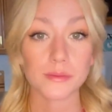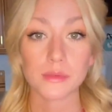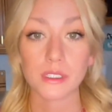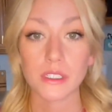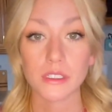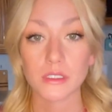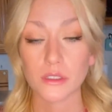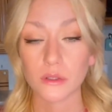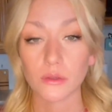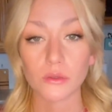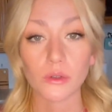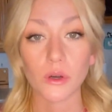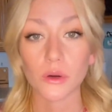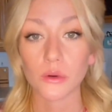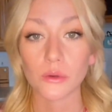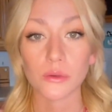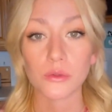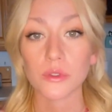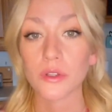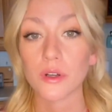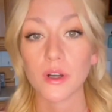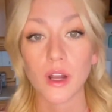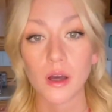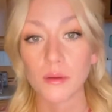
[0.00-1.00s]
I don't know,
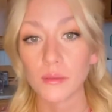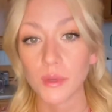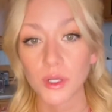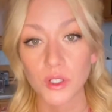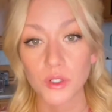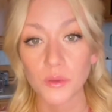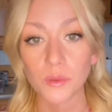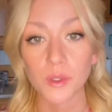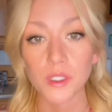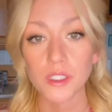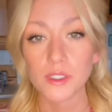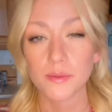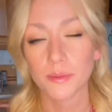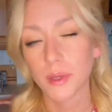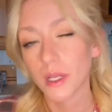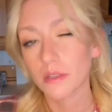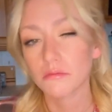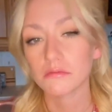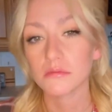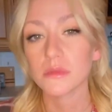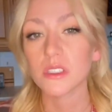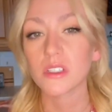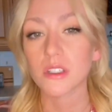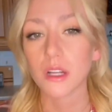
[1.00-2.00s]
they're not measurements, but
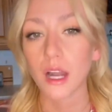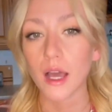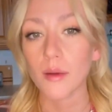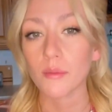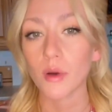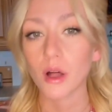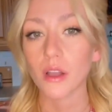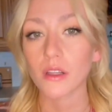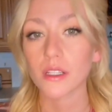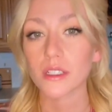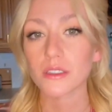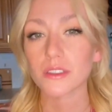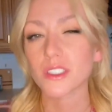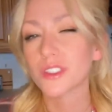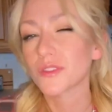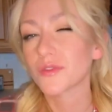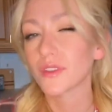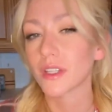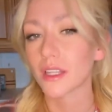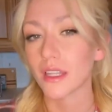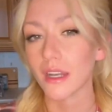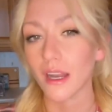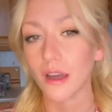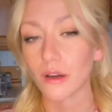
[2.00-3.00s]
you can eyeball it, just
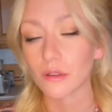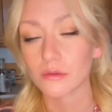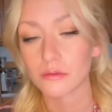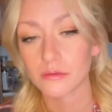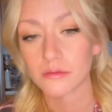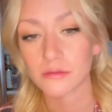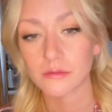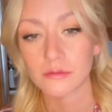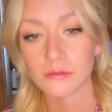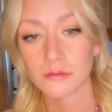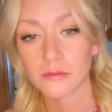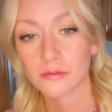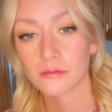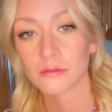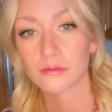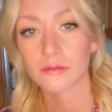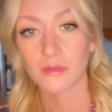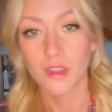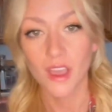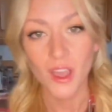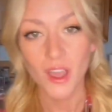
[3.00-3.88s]
feel it out.